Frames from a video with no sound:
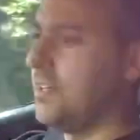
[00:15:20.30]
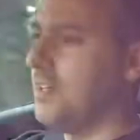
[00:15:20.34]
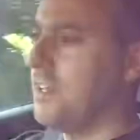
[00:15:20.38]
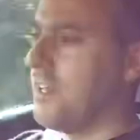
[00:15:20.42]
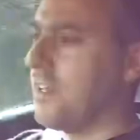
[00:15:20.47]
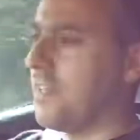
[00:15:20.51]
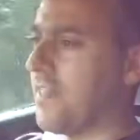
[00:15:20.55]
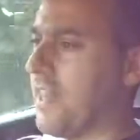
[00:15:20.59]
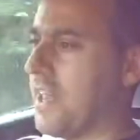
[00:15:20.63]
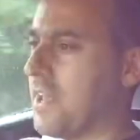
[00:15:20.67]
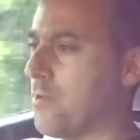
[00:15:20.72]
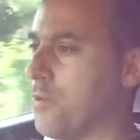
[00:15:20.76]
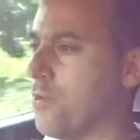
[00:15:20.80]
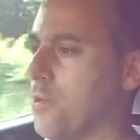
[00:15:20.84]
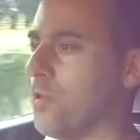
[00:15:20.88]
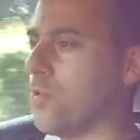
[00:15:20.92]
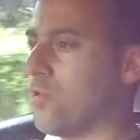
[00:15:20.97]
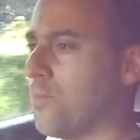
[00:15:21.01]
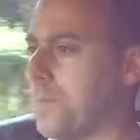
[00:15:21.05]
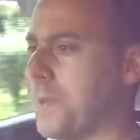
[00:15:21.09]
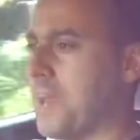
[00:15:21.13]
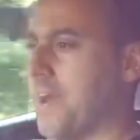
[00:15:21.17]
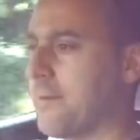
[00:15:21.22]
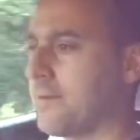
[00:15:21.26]
they will
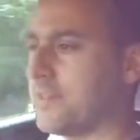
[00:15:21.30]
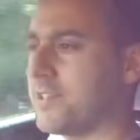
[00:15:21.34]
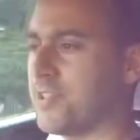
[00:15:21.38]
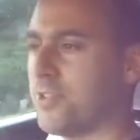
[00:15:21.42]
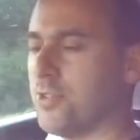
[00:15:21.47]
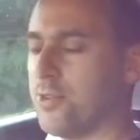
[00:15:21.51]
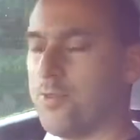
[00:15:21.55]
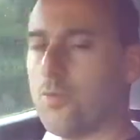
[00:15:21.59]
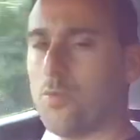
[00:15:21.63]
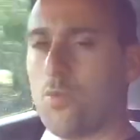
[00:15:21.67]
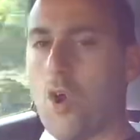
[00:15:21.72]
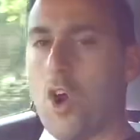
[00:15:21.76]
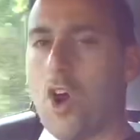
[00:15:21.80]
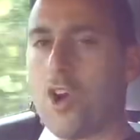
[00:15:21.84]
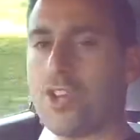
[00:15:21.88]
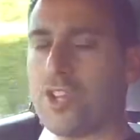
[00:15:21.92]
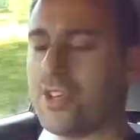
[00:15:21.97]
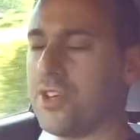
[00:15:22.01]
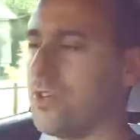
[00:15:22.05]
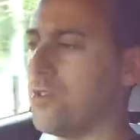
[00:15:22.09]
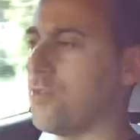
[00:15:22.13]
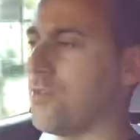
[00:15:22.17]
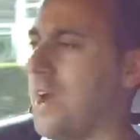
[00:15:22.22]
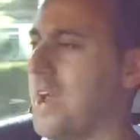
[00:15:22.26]
be able to work
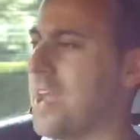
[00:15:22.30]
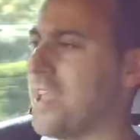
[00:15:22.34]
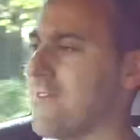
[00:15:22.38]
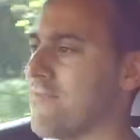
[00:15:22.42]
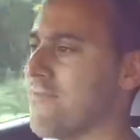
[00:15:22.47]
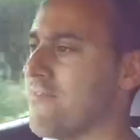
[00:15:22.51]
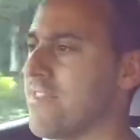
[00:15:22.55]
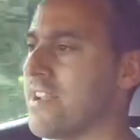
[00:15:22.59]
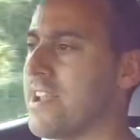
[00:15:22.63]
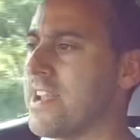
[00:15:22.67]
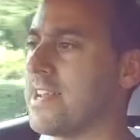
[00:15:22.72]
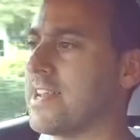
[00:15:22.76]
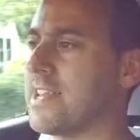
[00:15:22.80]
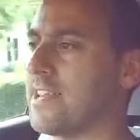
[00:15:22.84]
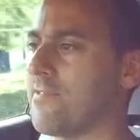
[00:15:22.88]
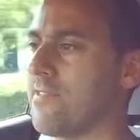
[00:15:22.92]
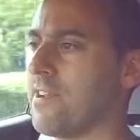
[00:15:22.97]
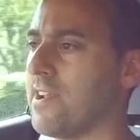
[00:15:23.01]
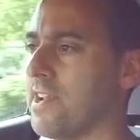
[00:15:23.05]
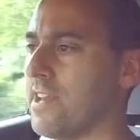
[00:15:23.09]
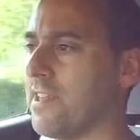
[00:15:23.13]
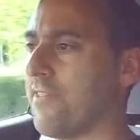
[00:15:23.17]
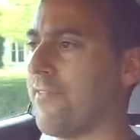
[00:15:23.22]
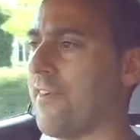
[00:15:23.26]
you a really
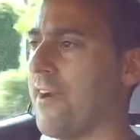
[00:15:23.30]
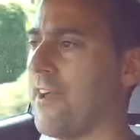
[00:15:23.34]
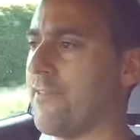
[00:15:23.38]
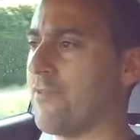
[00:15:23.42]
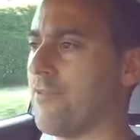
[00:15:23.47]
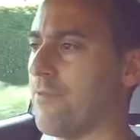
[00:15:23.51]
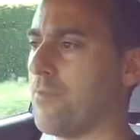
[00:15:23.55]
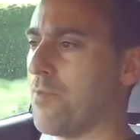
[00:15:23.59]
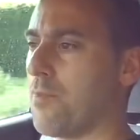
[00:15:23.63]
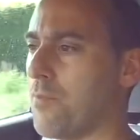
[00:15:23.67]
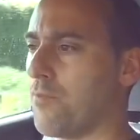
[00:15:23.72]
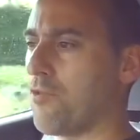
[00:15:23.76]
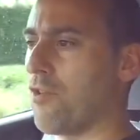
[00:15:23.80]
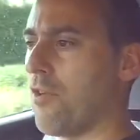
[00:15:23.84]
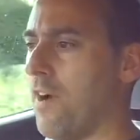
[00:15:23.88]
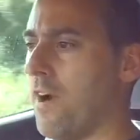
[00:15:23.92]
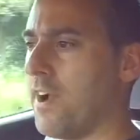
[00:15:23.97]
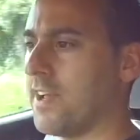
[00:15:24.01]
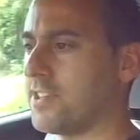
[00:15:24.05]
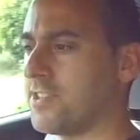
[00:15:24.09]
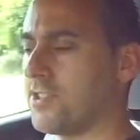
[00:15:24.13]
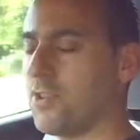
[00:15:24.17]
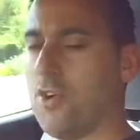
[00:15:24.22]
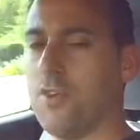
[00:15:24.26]
favourable
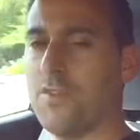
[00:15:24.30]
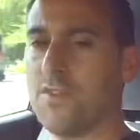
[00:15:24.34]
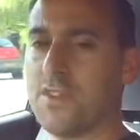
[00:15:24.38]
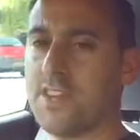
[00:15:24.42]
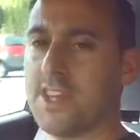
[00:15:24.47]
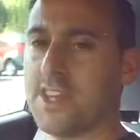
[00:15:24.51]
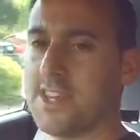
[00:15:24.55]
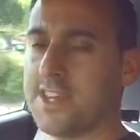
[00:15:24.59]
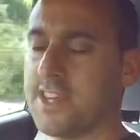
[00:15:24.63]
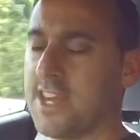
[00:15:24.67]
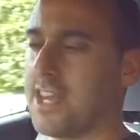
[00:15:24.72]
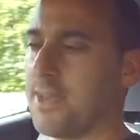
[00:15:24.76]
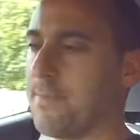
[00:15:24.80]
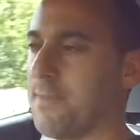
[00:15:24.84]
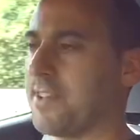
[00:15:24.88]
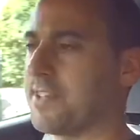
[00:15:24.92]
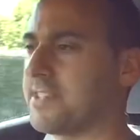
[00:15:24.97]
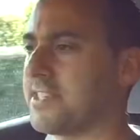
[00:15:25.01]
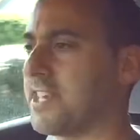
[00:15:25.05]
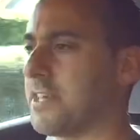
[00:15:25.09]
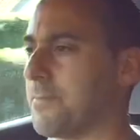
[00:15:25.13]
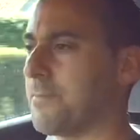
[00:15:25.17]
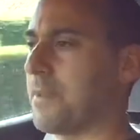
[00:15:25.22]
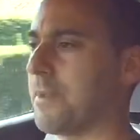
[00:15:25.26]
price on the
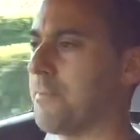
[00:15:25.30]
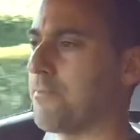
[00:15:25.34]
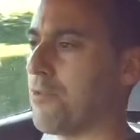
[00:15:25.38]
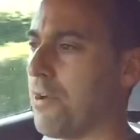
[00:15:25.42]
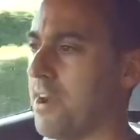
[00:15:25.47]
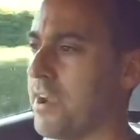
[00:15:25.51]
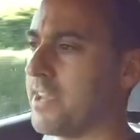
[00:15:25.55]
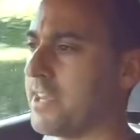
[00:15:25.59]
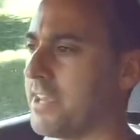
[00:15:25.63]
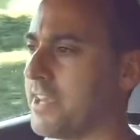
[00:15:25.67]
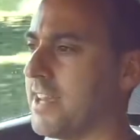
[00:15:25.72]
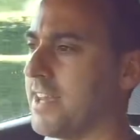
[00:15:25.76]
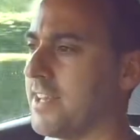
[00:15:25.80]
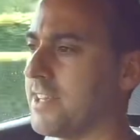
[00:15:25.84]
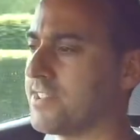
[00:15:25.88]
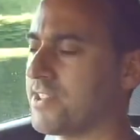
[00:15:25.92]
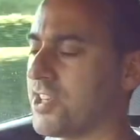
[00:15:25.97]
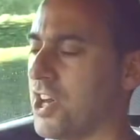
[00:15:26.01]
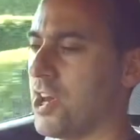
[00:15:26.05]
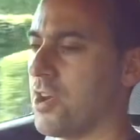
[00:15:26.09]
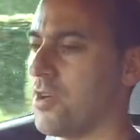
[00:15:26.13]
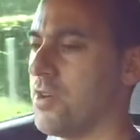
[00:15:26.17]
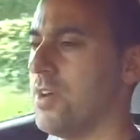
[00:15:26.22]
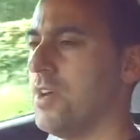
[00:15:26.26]
BBC big brake kit.
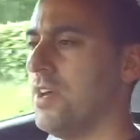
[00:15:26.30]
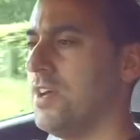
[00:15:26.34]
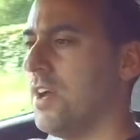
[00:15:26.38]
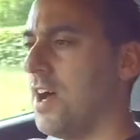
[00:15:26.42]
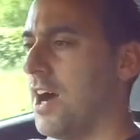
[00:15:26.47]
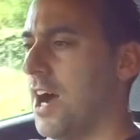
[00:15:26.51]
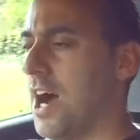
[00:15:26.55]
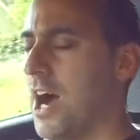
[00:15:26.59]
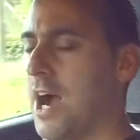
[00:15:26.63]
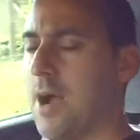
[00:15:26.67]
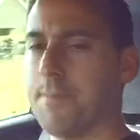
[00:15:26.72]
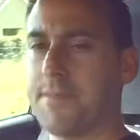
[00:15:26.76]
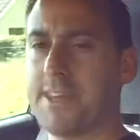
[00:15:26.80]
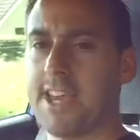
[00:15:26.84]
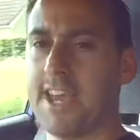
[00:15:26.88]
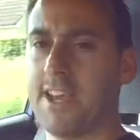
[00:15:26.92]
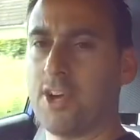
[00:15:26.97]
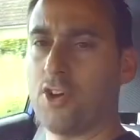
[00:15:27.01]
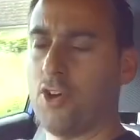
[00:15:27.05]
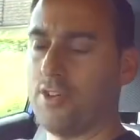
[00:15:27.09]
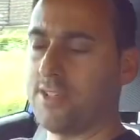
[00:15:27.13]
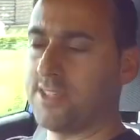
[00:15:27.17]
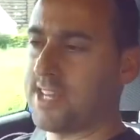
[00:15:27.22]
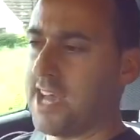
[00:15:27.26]
So get in
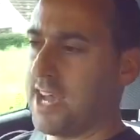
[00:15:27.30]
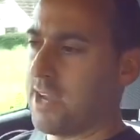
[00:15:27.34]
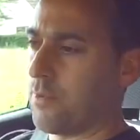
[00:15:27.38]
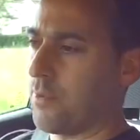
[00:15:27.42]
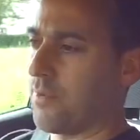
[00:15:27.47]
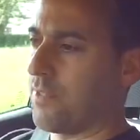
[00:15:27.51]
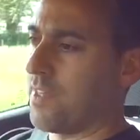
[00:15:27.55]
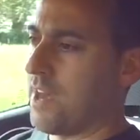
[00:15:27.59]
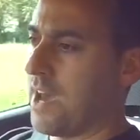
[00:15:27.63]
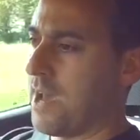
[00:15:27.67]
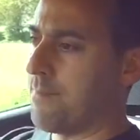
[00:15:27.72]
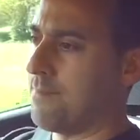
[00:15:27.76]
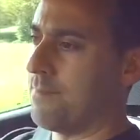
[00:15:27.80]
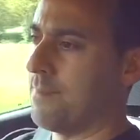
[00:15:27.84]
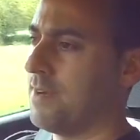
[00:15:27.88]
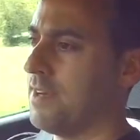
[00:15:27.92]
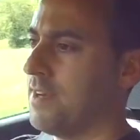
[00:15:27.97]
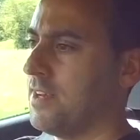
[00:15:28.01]
contact with them.